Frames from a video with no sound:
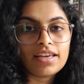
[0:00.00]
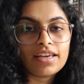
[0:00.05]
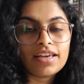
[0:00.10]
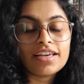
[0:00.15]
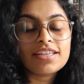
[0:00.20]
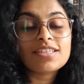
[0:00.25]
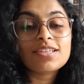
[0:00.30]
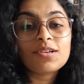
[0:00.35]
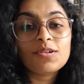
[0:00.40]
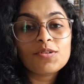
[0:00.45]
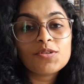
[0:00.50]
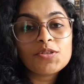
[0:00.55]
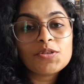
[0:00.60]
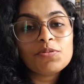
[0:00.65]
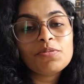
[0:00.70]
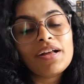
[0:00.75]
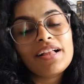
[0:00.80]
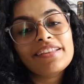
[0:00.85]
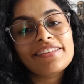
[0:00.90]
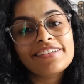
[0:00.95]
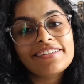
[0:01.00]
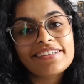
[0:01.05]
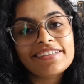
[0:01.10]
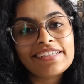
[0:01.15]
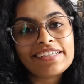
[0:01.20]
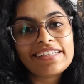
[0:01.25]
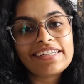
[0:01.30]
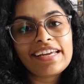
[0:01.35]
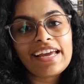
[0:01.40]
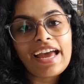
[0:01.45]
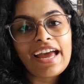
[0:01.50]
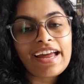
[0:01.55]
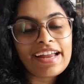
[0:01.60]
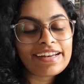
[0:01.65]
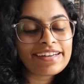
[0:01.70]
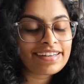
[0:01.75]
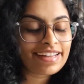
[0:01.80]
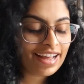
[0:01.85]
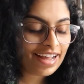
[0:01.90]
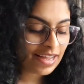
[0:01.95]
It's close to 12:30
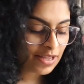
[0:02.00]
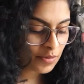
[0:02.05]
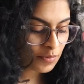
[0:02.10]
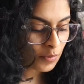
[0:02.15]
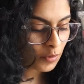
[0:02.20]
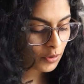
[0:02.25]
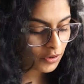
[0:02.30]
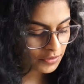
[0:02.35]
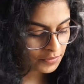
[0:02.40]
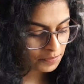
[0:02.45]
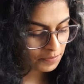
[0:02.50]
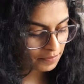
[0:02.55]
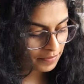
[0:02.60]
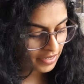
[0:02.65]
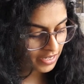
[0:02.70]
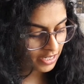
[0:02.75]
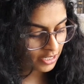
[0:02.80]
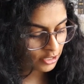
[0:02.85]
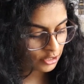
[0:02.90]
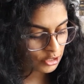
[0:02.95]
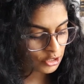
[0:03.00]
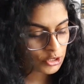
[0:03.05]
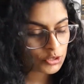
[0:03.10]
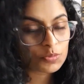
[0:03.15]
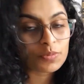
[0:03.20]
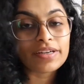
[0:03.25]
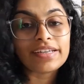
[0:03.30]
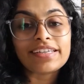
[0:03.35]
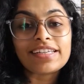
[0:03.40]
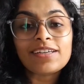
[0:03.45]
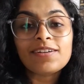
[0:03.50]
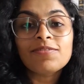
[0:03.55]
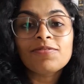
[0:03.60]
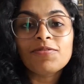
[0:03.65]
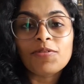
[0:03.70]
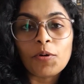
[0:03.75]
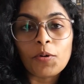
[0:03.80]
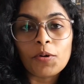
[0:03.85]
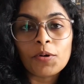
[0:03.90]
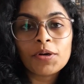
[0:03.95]
and I'm on page
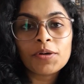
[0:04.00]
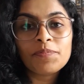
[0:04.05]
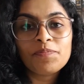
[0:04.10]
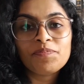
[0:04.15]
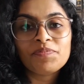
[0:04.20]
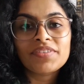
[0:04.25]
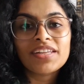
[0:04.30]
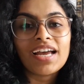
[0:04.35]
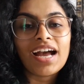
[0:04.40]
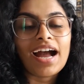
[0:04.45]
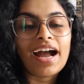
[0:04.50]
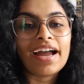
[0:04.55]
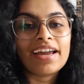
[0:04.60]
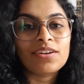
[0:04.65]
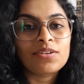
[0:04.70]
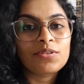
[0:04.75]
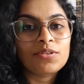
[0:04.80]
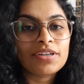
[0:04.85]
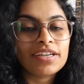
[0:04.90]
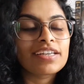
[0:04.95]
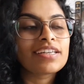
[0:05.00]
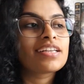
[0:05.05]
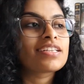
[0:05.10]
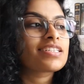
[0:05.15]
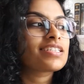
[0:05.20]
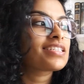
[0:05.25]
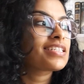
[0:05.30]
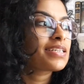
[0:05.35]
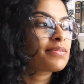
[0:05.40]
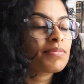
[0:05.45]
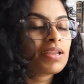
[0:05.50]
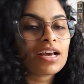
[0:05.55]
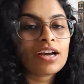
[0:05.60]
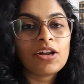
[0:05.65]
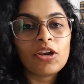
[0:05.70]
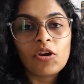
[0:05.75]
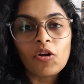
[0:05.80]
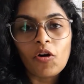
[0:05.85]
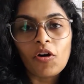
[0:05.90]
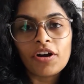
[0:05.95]
24. I know it doesn't seem like
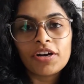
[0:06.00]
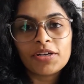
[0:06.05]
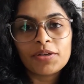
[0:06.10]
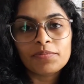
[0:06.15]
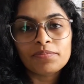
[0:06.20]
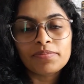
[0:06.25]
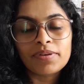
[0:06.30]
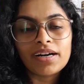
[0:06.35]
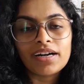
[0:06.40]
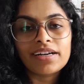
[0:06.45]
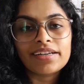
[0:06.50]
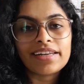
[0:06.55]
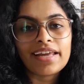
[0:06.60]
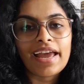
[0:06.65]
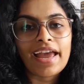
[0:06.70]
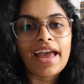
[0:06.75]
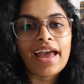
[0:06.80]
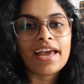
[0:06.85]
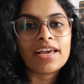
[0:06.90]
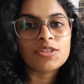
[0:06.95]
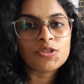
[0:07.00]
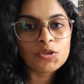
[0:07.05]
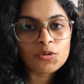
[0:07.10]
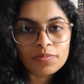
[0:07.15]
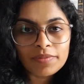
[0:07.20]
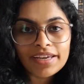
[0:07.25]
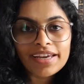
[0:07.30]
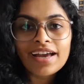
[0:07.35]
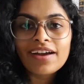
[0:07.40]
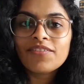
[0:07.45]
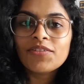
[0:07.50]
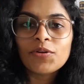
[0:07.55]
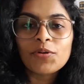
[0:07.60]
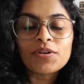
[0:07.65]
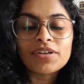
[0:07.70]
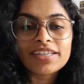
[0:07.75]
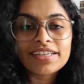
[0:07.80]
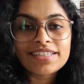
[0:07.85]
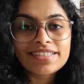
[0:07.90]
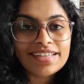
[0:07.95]
a lot, but as you may have
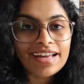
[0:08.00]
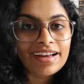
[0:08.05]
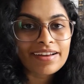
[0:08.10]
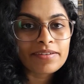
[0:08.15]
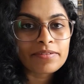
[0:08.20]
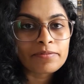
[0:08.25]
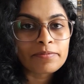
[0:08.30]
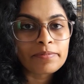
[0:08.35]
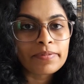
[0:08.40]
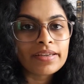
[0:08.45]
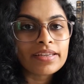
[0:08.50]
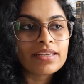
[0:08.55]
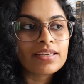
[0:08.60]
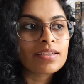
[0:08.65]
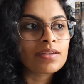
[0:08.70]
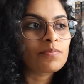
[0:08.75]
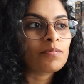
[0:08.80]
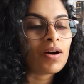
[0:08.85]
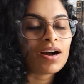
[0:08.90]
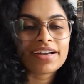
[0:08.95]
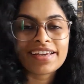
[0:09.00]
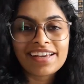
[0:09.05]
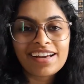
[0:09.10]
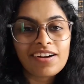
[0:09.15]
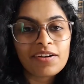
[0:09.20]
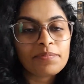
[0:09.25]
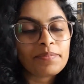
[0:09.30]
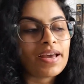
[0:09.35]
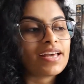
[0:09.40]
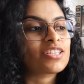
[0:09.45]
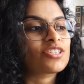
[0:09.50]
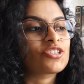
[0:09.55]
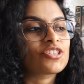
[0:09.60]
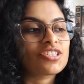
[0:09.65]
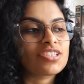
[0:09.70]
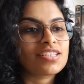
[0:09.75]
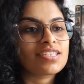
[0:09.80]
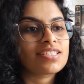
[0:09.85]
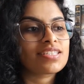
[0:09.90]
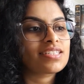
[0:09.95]
noticed, I've been marking out
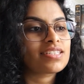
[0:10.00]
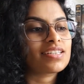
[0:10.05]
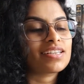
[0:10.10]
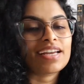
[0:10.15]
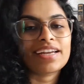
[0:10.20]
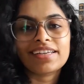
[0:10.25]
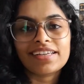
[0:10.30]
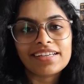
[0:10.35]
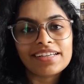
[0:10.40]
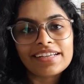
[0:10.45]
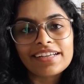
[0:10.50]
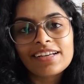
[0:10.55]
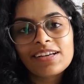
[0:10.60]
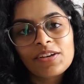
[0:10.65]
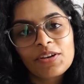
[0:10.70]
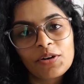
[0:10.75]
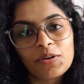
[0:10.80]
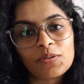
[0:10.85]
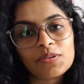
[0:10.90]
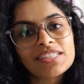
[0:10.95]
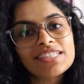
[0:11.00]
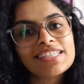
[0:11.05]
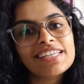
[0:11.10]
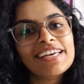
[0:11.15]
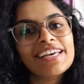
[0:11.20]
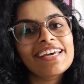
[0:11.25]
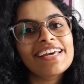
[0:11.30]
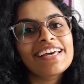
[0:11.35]
passages, writing little notes.